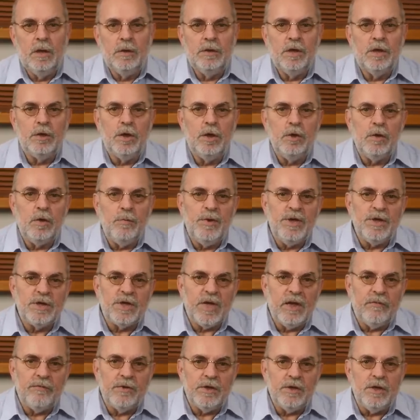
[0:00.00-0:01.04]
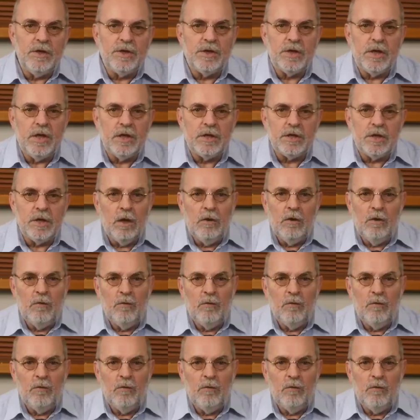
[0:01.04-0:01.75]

the QBD76